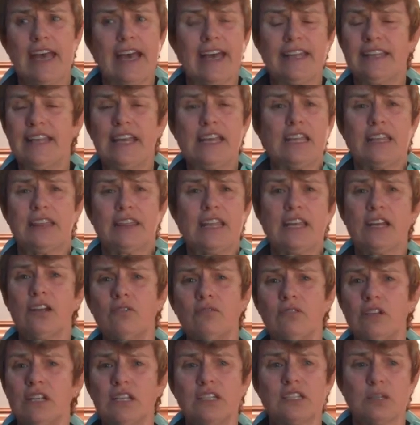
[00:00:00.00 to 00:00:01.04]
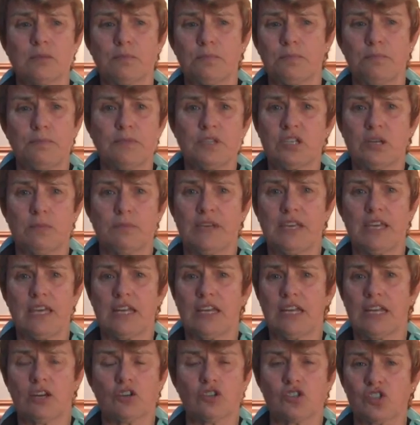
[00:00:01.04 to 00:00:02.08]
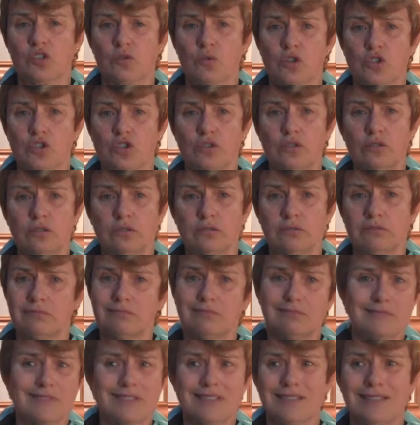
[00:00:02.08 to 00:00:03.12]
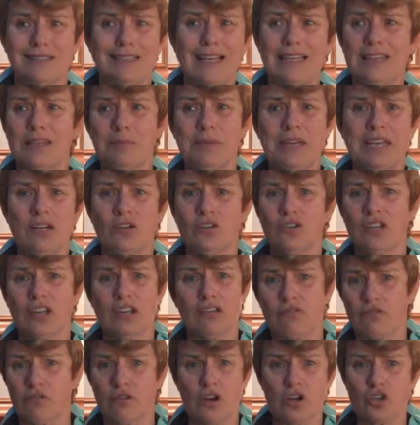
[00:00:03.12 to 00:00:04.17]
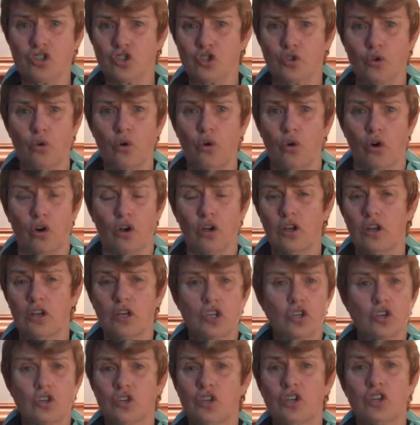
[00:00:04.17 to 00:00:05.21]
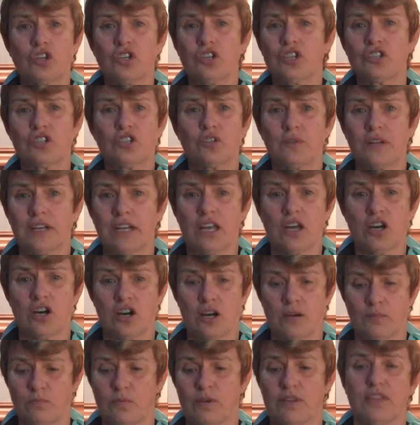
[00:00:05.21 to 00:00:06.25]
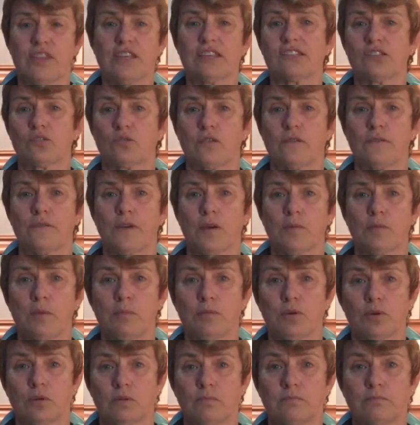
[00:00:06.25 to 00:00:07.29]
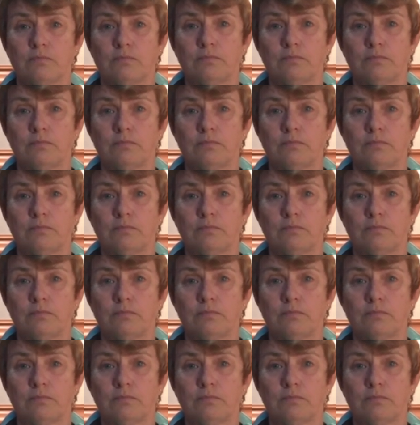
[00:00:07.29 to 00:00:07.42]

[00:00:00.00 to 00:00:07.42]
And they, they don't need to, to be hitting on a squash court. Let them hit on the garage door. You're not going to do any harm with this sort of foamy ball.